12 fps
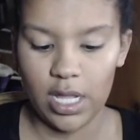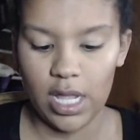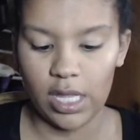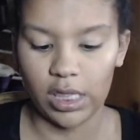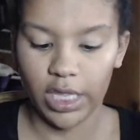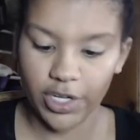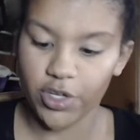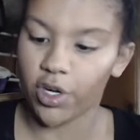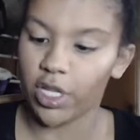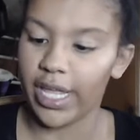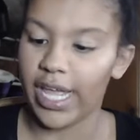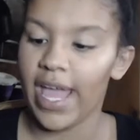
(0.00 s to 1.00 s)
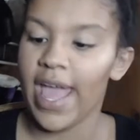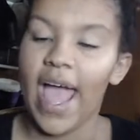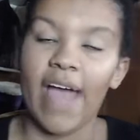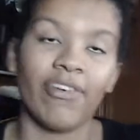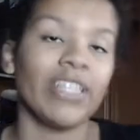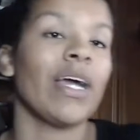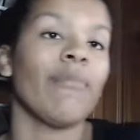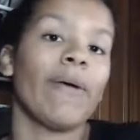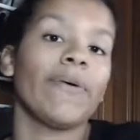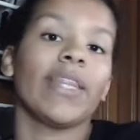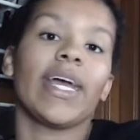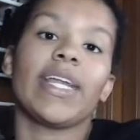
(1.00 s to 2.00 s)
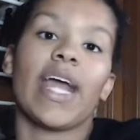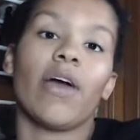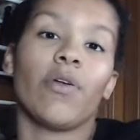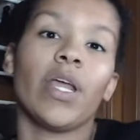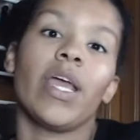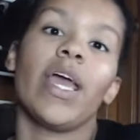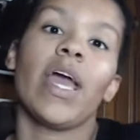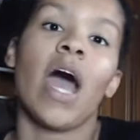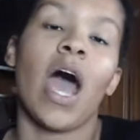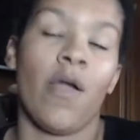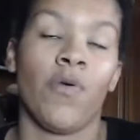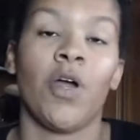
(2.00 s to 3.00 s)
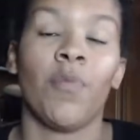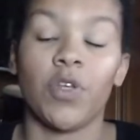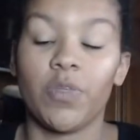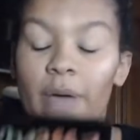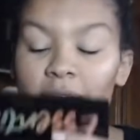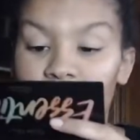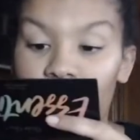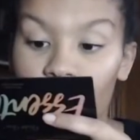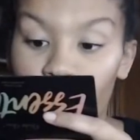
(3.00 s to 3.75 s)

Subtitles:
literally, every time I would lay down, I would almost pass out